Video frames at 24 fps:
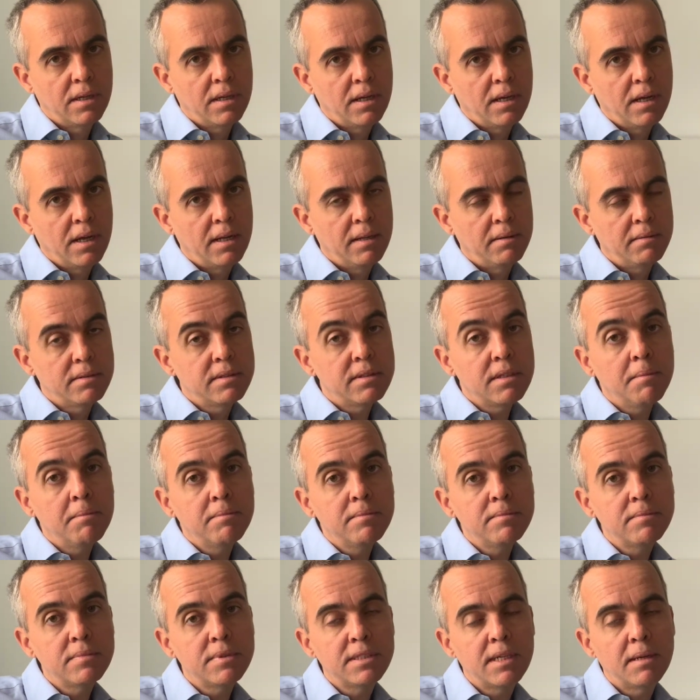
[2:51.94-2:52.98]
and
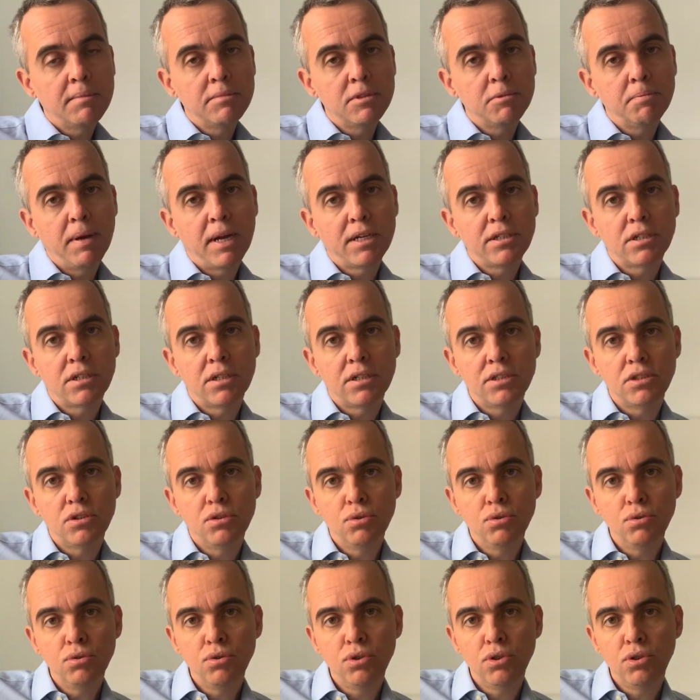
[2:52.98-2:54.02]
some specialists
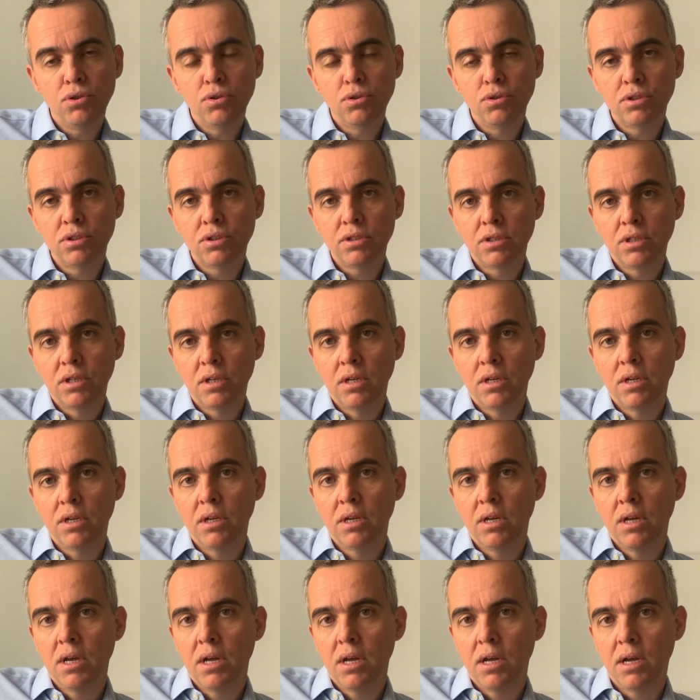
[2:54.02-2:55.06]
do use
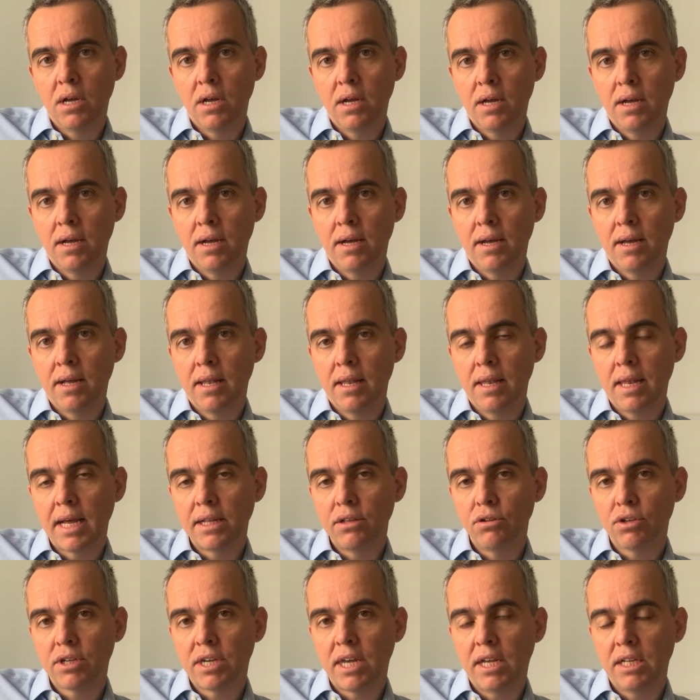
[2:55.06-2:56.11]

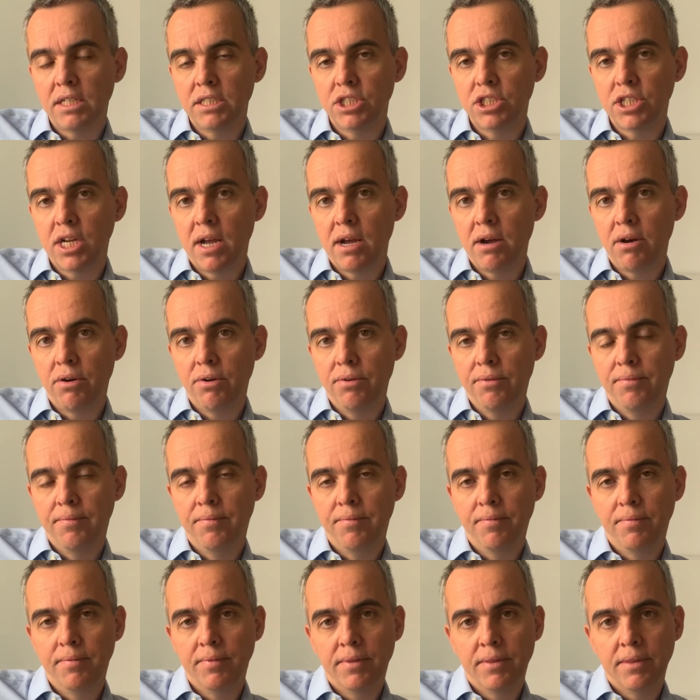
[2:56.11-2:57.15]
lidocaine gel
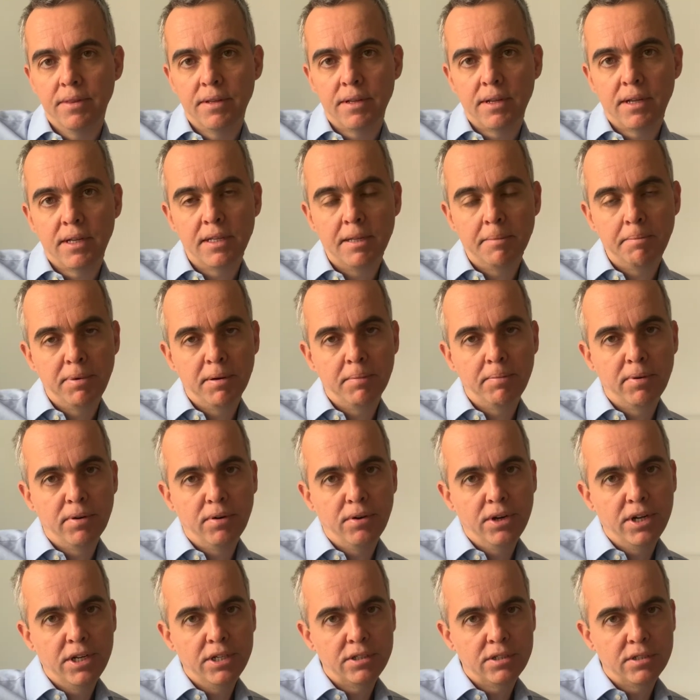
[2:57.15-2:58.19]
in the
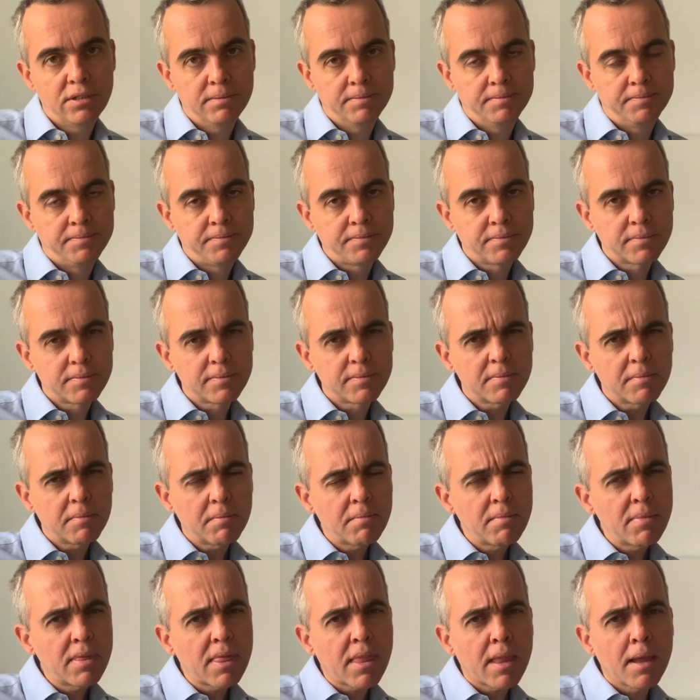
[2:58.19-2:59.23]
preparation.
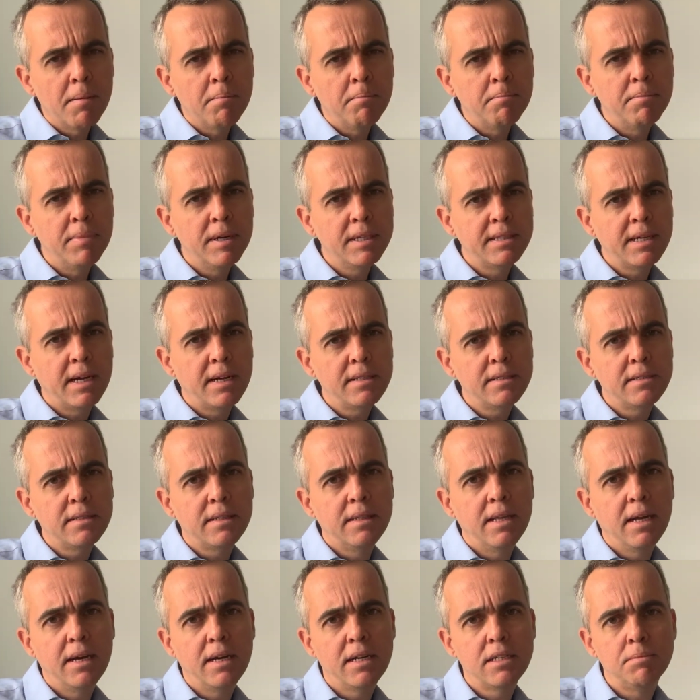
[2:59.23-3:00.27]
But
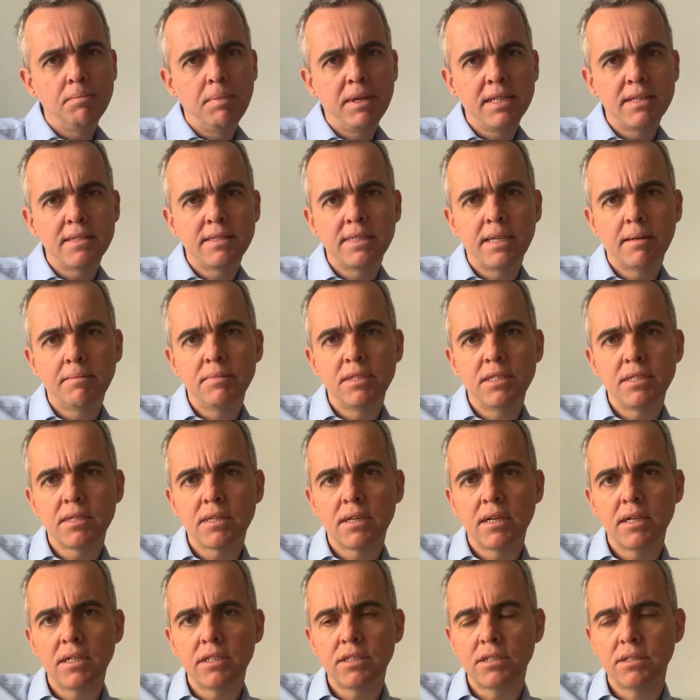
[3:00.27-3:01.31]
there has been some
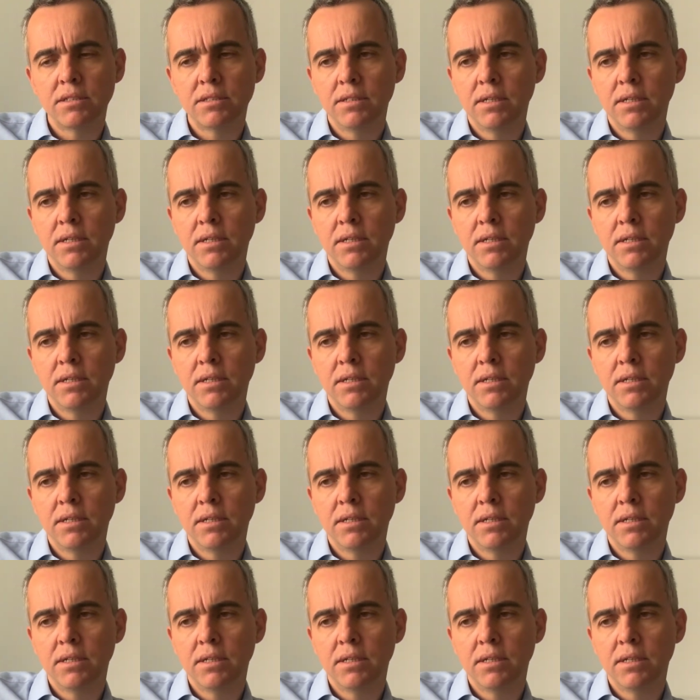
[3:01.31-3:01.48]
discussion